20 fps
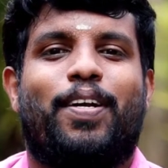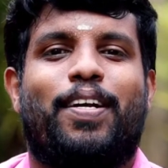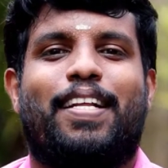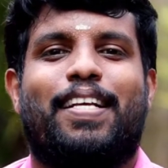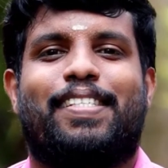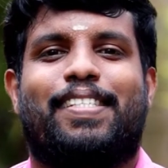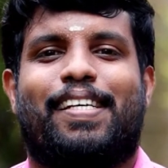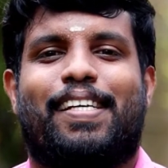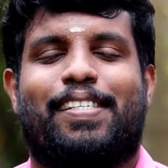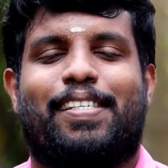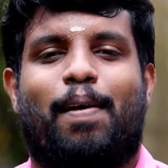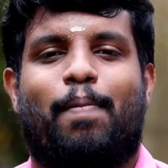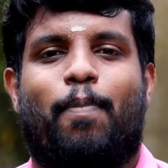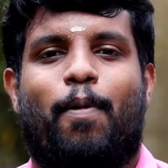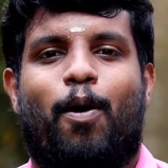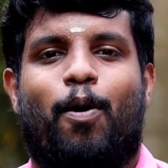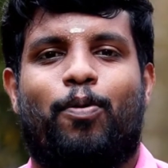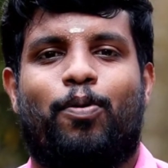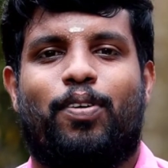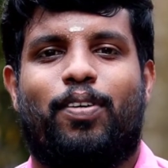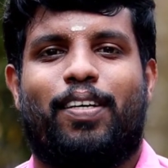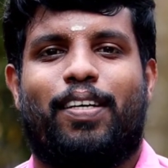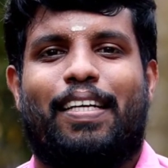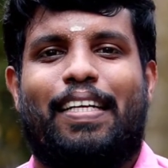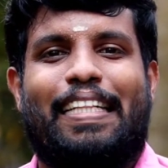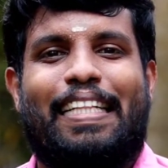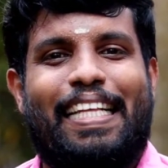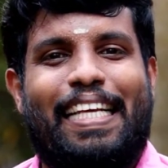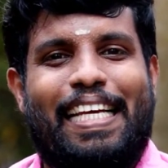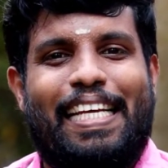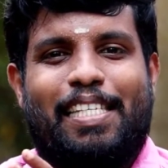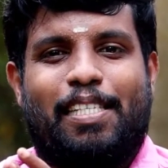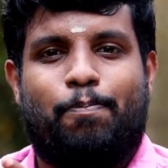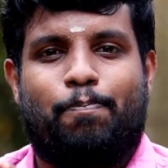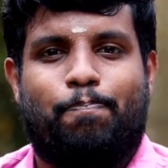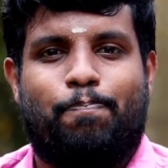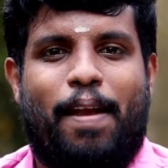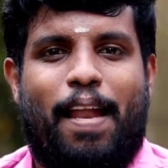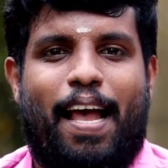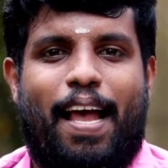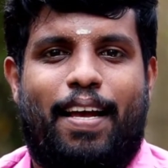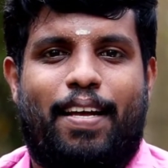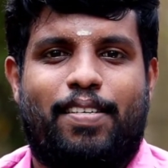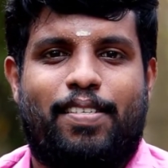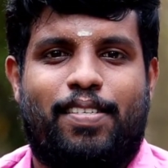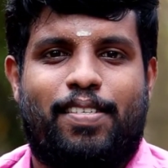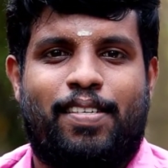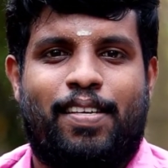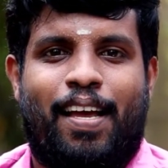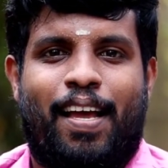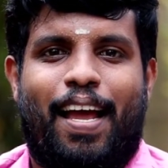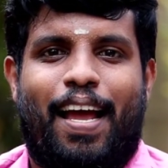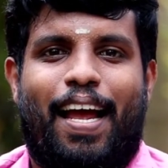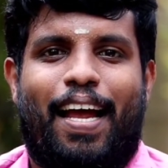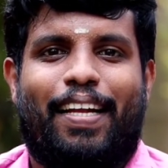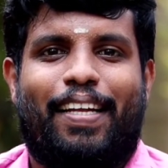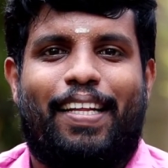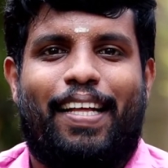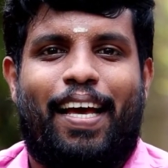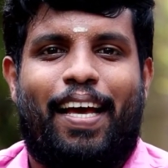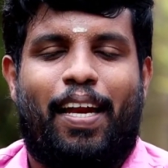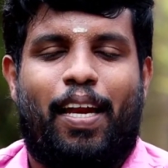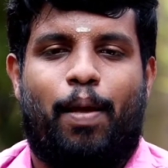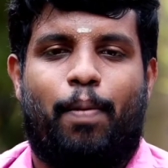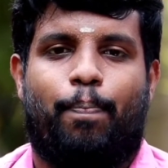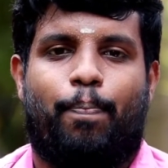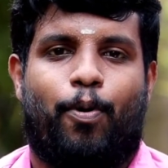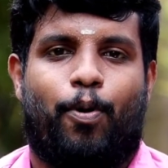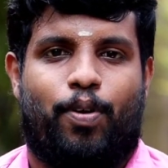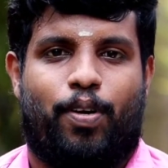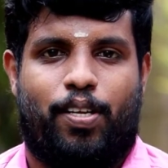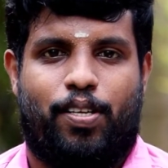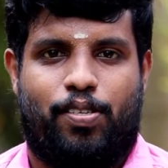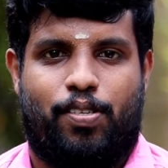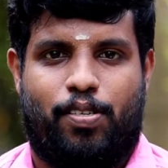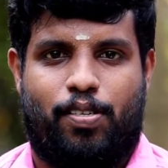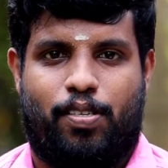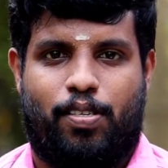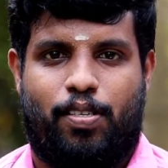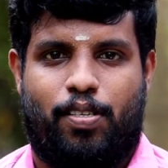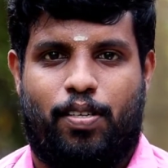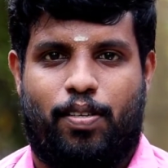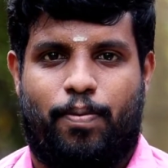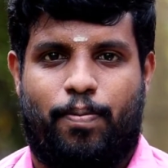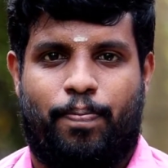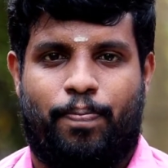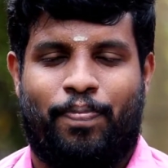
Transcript: discuss about these plants and their importance,